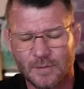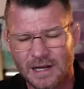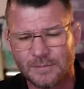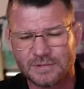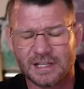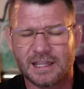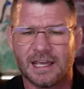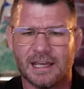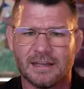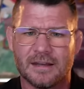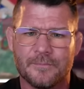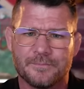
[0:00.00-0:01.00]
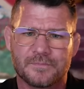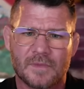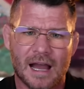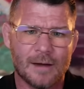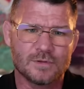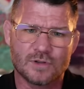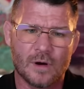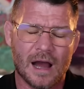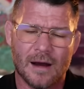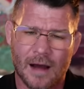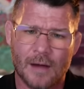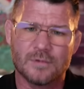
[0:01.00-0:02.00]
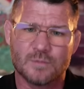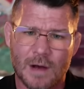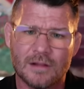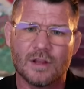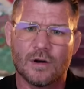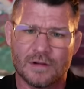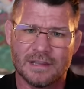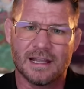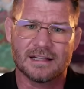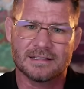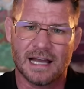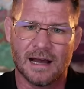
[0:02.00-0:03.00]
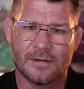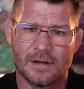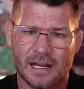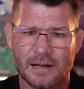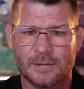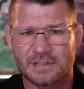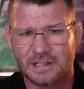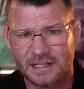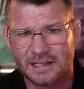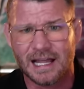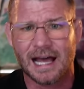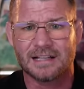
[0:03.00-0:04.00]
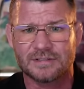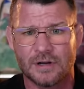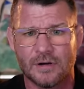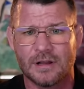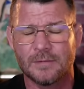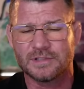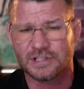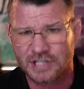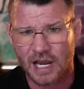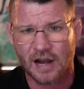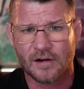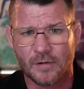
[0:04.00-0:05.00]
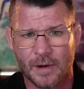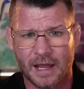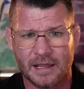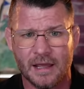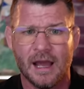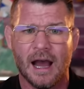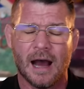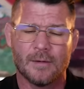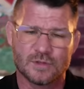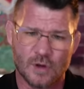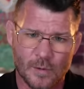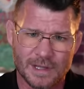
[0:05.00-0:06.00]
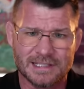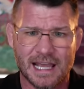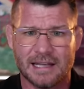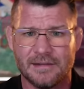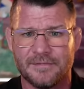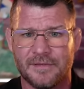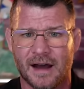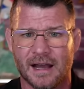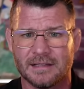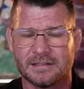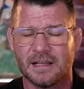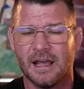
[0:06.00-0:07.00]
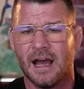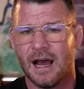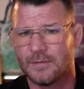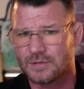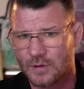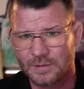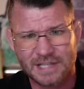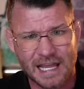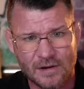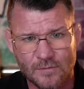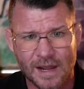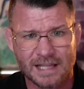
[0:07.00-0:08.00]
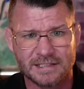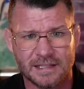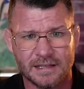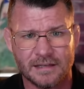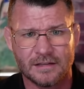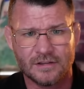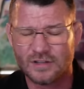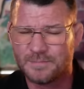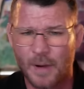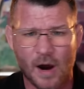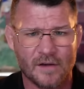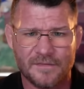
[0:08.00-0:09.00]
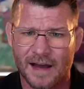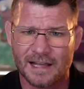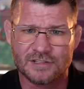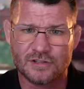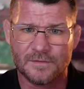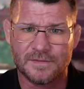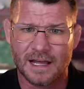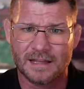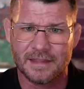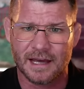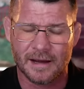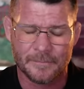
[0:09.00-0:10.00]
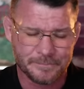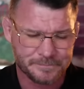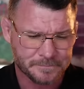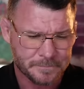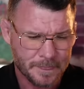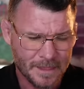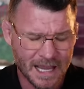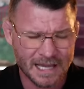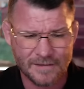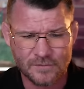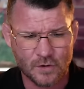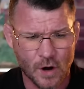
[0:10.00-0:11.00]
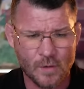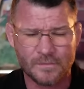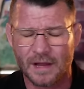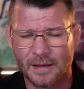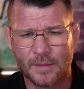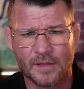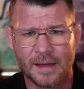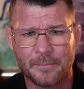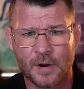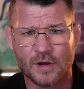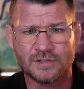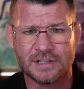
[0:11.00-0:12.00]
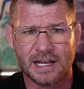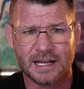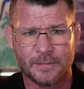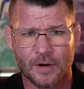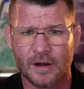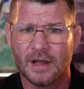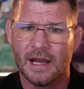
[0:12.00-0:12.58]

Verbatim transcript: I was a kid, I was I was well known in that town, and I was a little asshole. I was a tearaway. I was always getting in fights. I was always getting arrested, just bar fights, stuff like that. And I've grown. I'm not that person anymore.